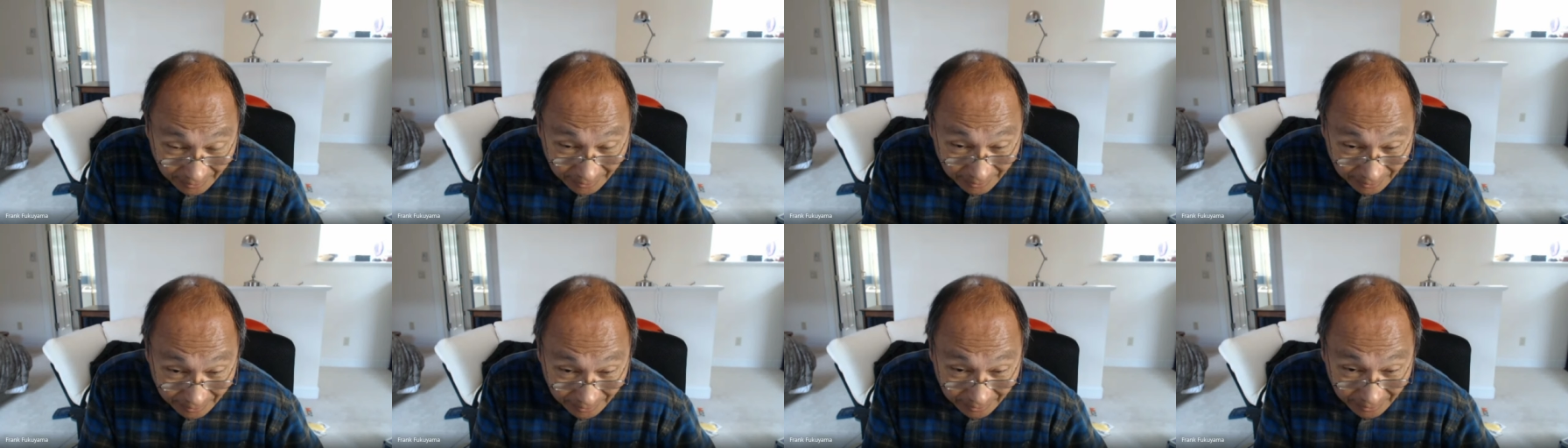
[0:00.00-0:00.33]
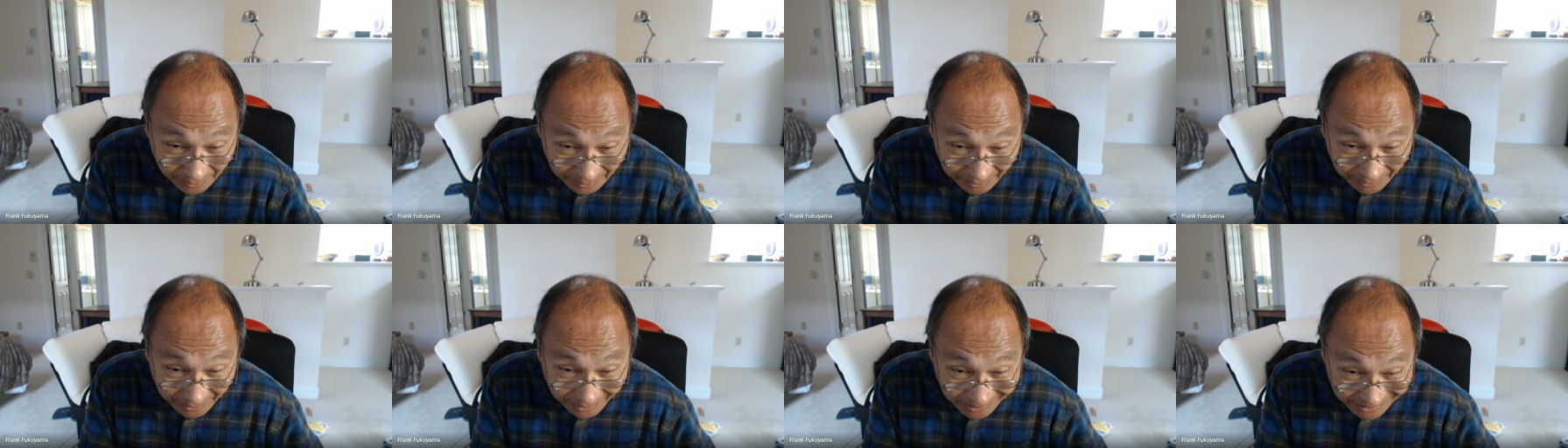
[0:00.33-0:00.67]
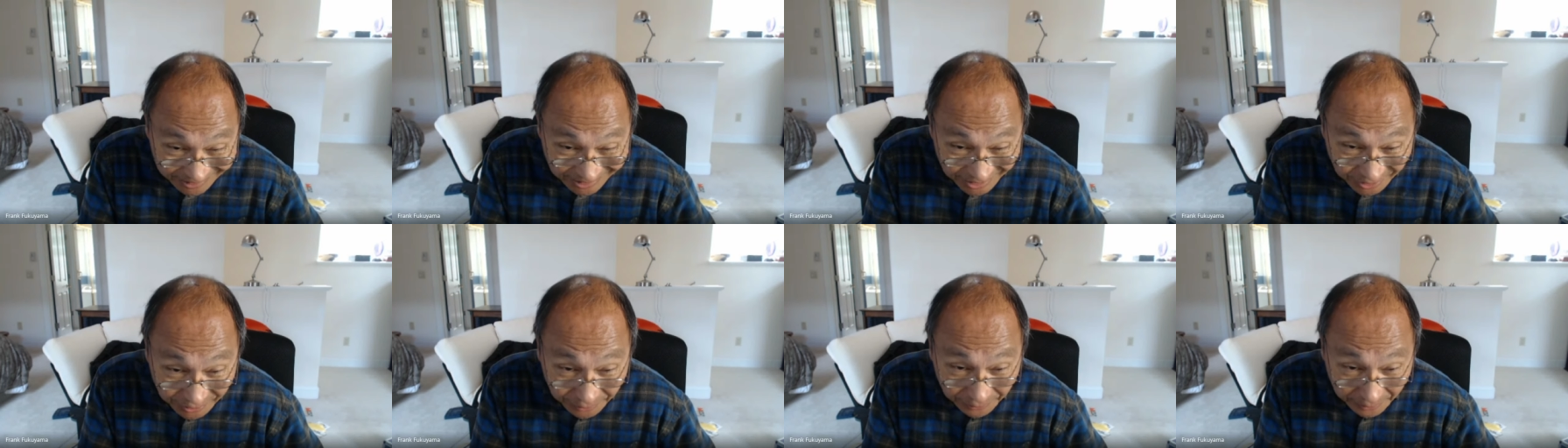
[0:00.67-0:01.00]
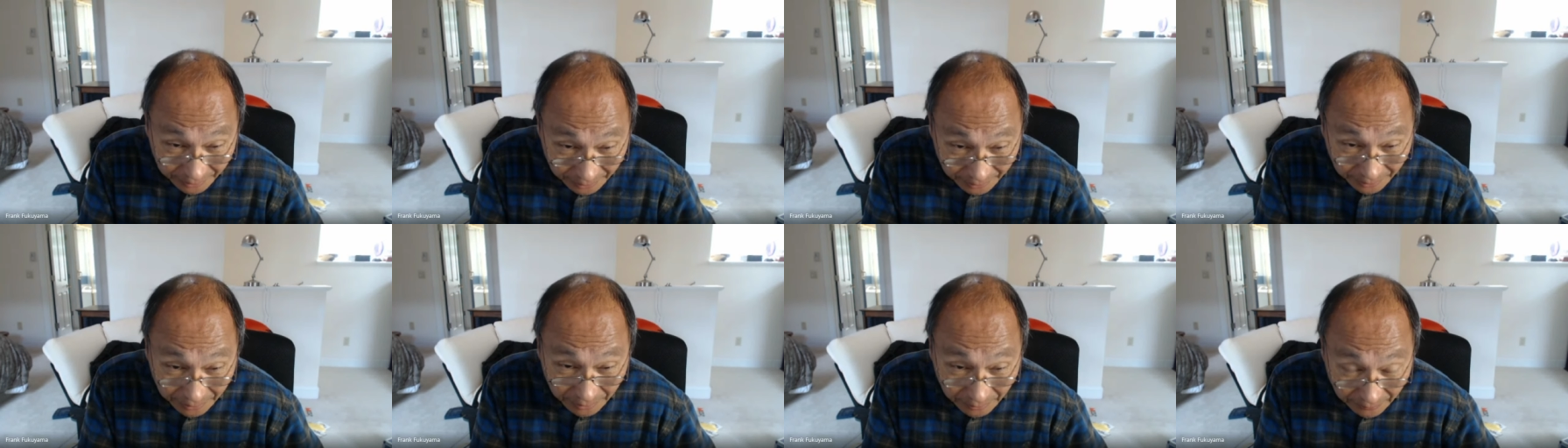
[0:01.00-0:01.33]
uh, at least a
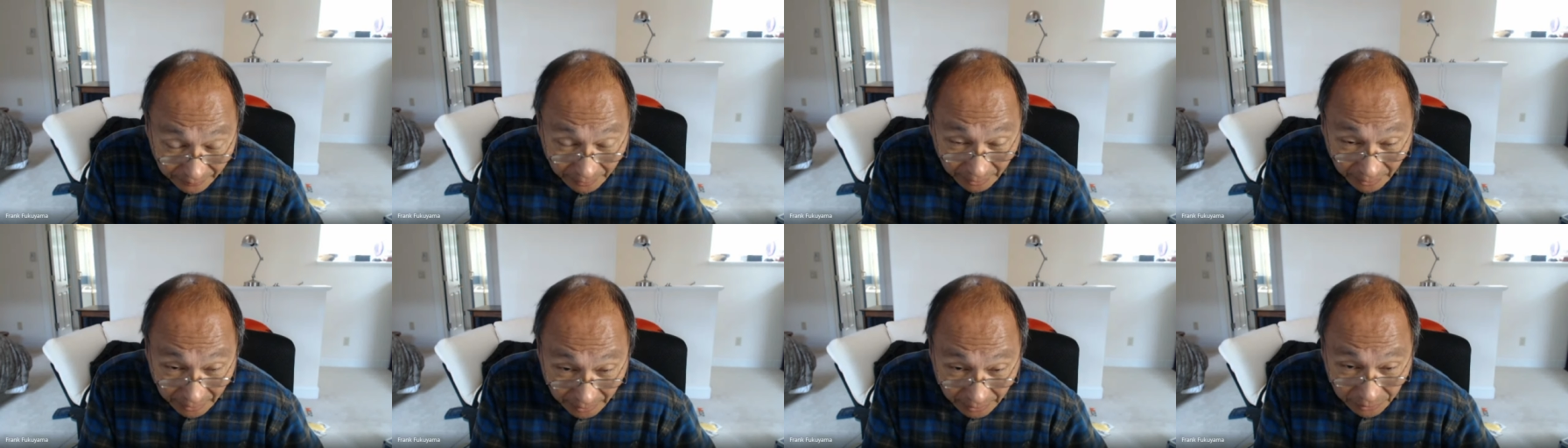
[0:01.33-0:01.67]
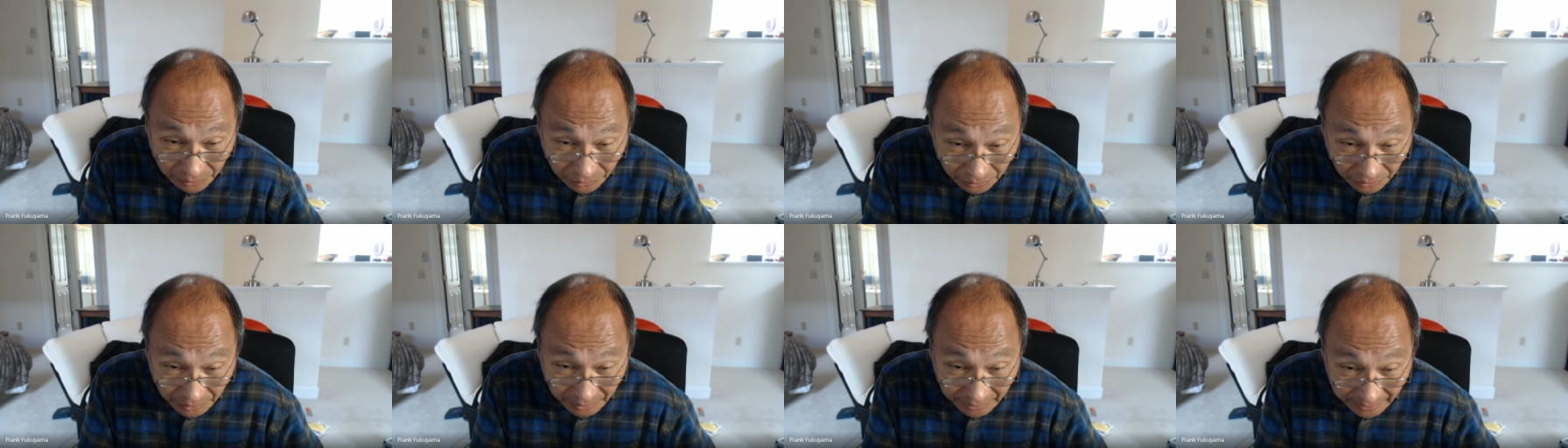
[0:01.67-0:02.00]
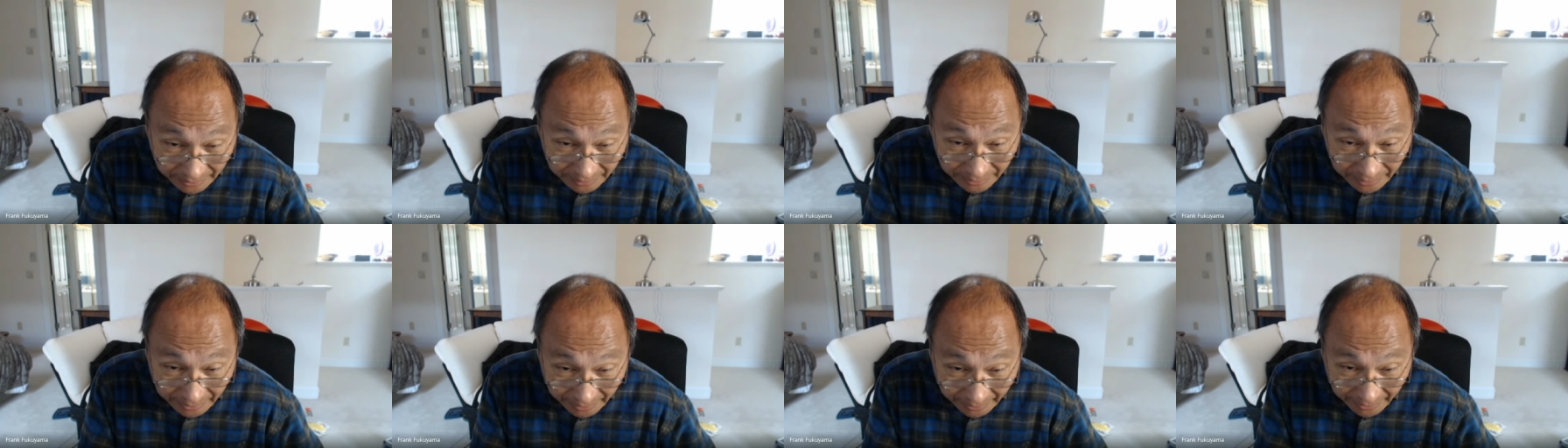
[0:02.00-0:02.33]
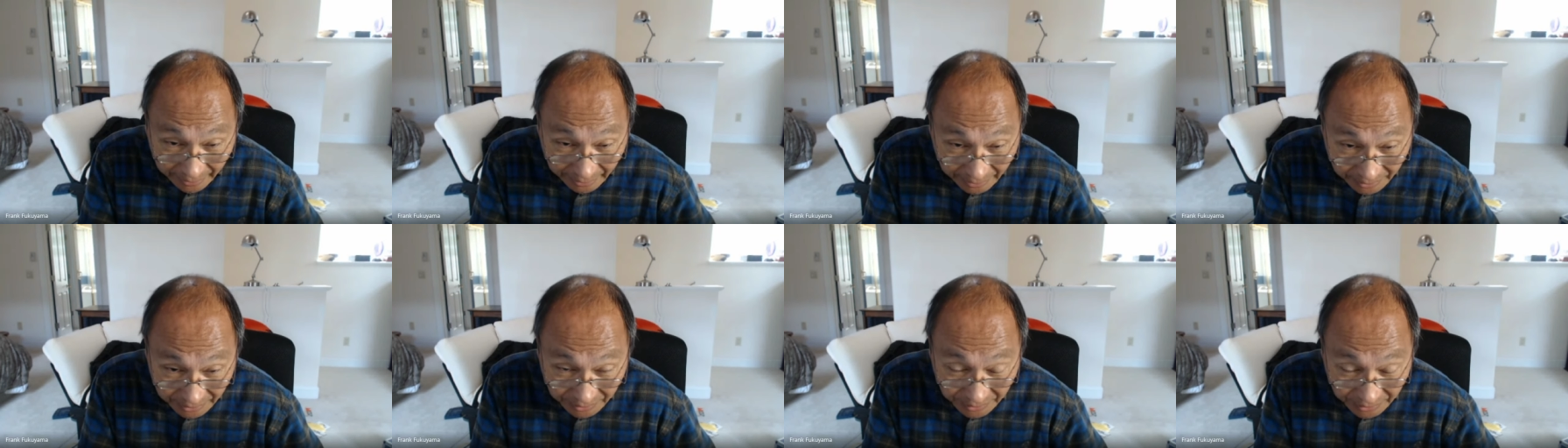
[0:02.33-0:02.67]
third of the country that
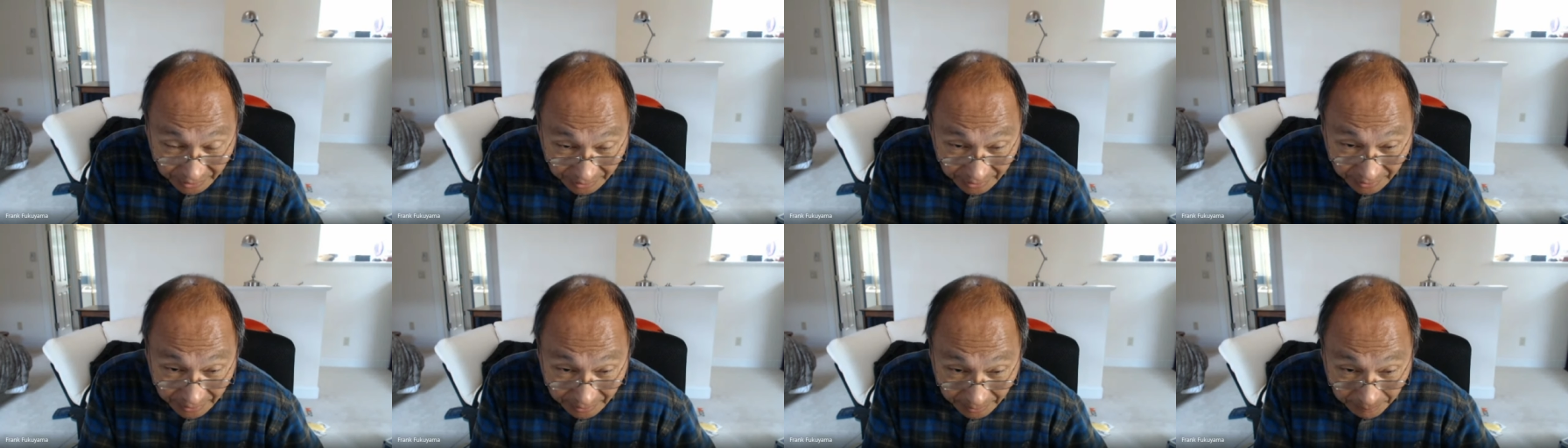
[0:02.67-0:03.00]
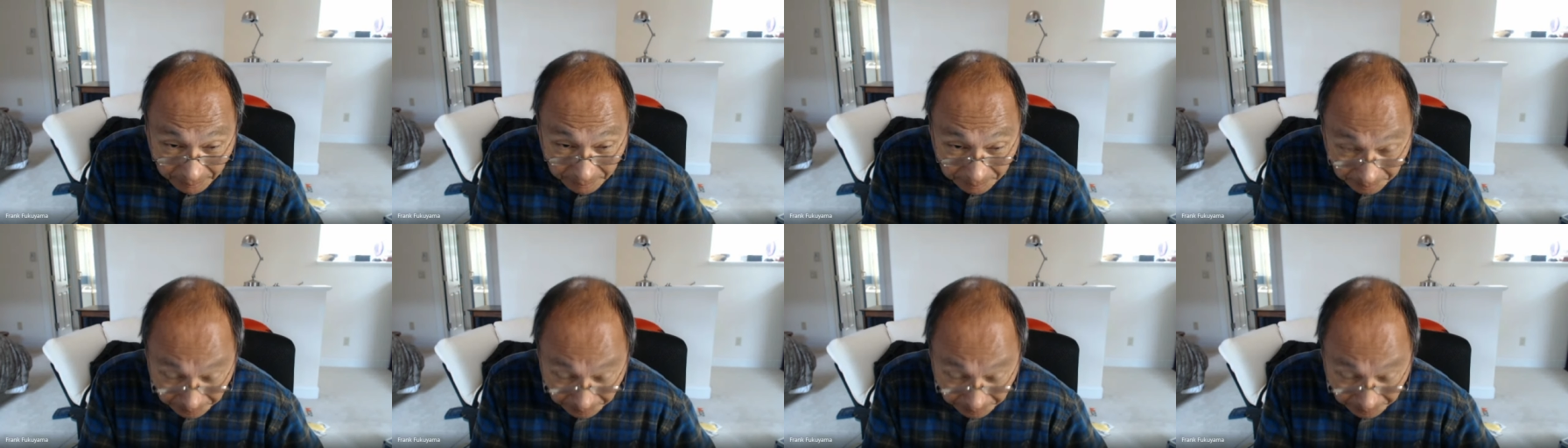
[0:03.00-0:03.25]
has um,